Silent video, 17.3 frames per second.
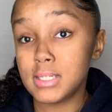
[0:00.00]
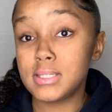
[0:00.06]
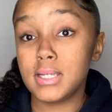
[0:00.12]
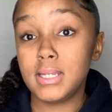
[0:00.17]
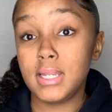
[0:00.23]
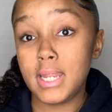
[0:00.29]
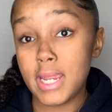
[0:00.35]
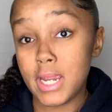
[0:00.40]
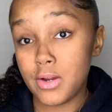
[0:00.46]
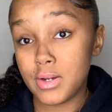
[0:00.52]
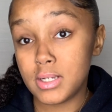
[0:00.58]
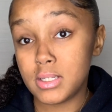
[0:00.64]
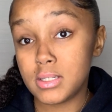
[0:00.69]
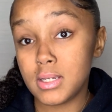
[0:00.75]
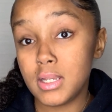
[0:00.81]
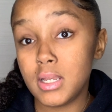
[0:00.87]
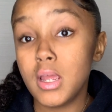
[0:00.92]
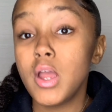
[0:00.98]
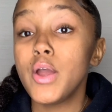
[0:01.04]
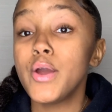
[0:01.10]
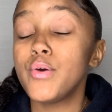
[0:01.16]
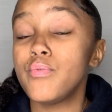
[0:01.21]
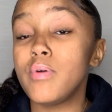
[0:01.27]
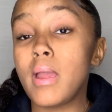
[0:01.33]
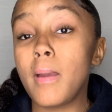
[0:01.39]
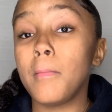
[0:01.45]
an inherited
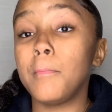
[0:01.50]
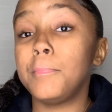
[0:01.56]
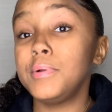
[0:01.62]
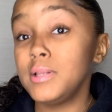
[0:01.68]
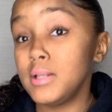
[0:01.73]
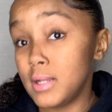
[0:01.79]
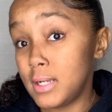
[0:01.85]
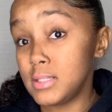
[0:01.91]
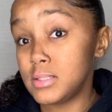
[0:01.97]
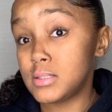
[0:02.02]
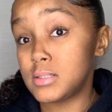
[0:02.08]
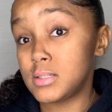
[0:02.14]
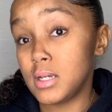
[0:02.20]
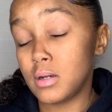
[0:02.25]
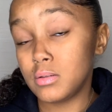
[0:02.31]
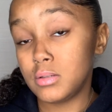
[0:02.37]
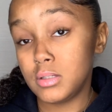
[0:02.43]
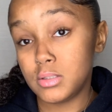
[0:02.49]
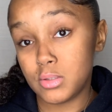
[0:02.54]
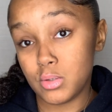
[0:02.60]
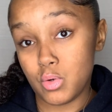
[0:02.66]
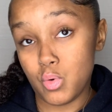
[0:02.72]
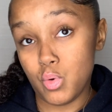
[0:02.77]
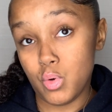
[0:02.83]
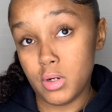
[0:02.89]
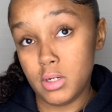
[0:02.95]
red blood cell
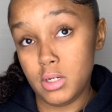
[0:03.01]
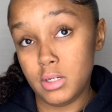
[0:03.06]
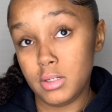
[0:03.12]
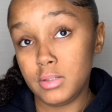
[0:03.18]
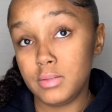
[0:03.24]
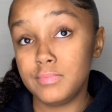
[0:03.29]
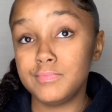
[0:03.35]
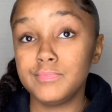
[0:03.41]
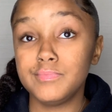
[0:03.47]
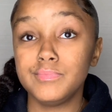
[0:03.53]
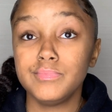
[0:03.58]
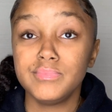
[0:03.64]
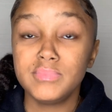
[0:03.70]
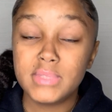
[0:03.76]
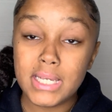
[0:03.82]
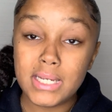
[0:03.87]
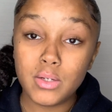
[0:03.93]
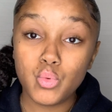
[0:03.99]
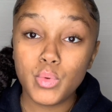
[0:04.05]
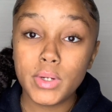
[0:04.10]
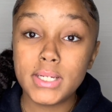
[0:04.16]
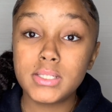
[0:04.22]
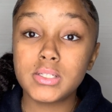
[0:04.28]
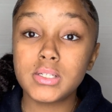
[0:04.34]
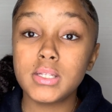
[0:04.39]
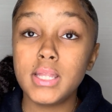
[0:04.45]
disorder in
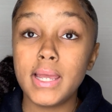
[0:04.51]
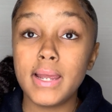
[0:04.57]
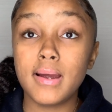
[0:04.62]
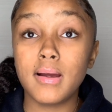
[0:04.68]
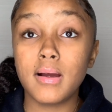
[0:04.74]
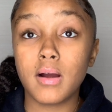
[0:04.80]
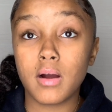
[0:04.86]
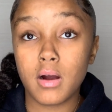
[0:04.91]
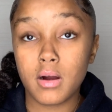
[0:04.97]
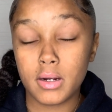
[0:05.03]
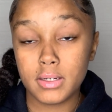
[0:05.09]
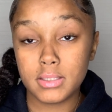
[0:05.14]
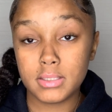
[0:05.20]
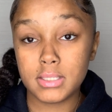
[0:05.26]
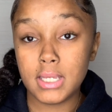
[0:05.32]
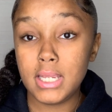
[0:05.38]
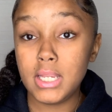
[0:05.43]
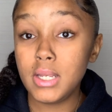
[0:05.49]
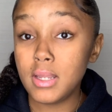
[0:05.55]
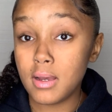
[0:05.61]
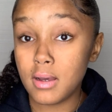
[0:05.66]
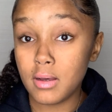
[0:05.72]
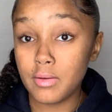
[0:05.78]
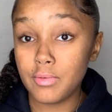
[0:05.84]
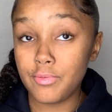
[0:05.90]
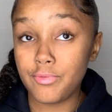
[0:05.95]
which there aren't
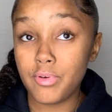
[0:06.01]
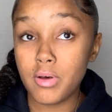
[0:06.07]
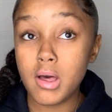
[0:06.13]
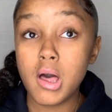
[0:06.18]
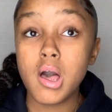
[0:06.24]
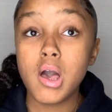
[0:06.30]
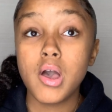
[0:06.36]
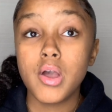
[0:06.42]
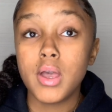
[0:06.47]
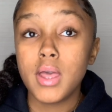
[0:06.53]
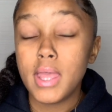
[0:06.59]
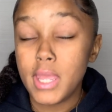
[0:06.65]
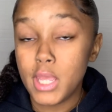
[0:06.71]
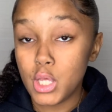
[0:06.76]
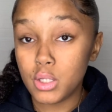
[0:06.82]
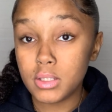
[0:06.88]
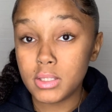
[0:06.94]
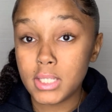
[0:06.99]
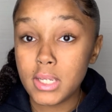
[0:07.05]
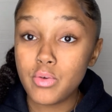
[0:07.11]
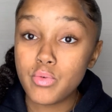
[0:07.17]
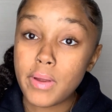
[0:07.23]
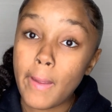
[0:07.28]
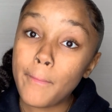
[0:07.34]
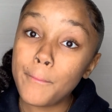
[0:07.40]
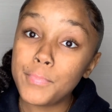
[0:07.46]
enough healthy
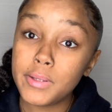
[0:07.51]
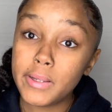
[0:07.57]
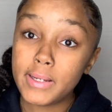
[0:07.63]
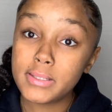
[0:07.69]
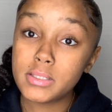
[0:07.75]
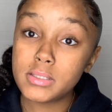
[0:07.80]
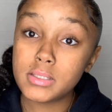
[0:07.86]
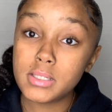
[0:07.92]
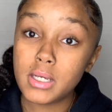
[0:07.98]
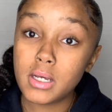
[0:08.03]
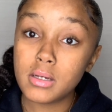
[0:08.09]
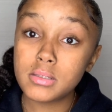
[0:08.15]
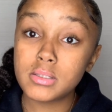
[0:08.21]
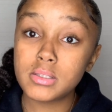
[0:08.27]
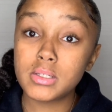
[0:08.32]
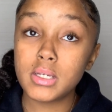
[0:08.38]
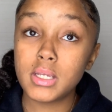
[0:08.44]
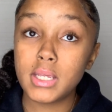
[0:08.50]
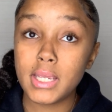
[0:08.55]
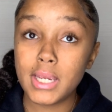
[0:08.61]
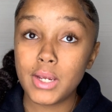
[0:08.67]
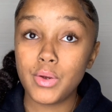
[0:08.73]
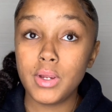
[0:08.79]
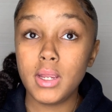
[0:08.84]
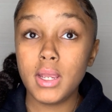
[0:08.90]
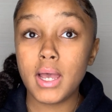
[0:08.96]
red blood cells to
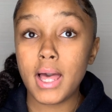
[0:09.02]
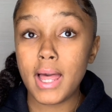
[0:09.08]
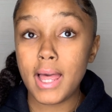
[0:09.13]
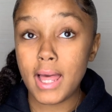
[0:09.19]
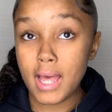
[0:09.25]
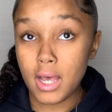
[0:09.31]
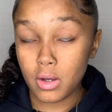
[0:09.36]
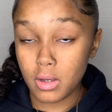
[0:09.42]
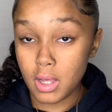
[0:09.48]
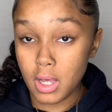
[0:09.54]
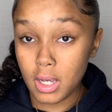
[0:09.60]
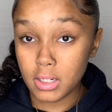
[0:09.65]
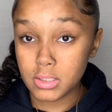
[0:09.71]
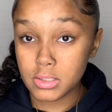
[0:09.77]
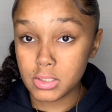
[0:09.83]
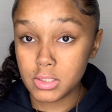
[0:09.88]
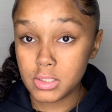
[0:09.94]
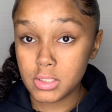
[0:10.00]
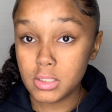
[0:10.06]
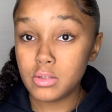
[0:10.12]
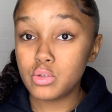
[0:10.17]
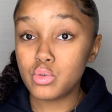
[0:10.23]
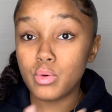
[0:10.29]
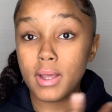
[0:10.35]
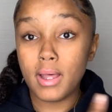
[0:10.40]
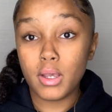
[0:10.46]
carry out oxygen
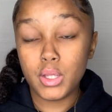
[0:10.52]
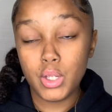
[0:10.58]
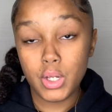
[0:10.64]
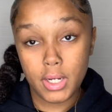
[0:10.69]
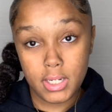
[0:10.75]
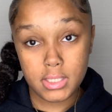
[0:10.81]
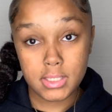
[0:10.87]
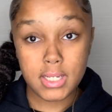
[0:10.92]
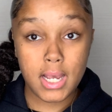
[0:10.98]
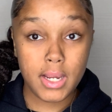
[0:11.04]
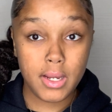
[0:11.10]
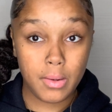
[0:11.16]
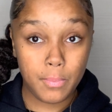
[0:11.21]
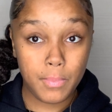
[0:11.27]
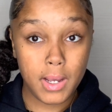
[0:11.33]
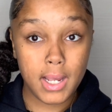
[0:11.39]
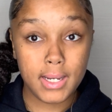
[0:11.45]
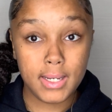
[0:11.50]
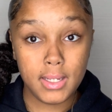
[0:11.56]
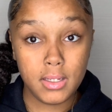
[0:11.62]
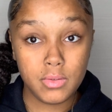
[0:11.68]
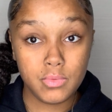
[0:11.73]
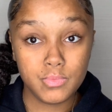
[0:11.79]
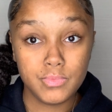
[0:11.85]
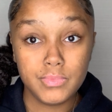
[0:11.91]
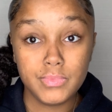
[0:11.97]
throughout your entire body.
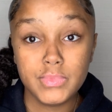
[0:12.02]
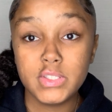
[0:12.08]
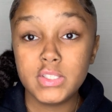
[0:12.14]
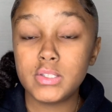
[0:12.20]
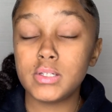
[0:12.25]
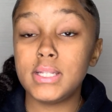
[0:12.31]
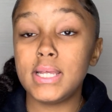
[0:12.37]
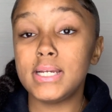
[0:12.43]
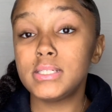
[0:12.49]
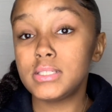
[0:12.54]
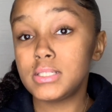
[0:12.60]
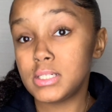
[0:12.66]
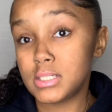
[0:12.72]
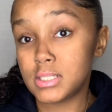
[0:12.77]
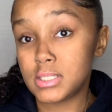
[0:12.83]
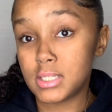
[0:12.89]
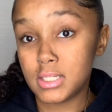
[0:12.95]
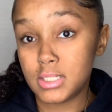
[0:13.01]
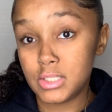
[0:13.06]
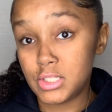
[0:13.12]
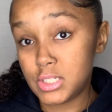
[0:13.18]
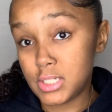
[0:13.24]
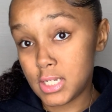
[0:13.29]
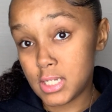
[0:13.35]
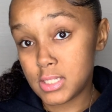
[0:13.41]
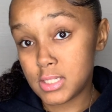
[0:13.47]
So that's just the
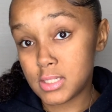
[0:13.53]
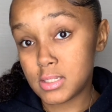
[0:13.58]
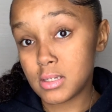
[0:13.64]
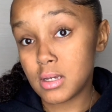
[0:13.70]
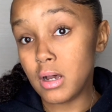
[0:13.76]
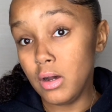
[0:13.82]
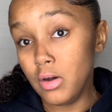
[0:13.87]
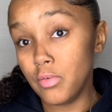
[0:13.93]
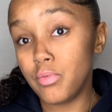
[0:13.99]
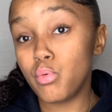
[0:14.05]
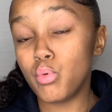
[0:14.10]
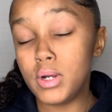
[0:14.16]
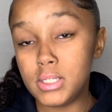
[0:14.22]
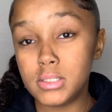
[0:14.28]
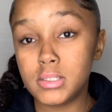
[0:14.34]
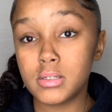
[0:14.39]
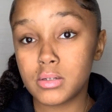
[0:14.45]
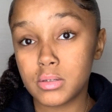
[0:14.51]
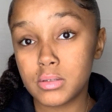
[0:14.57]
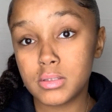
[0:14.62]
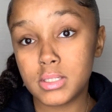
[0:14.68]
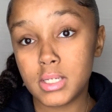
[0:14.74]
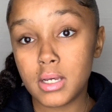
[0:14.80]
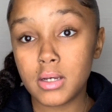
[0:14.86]
gist of what sickle cell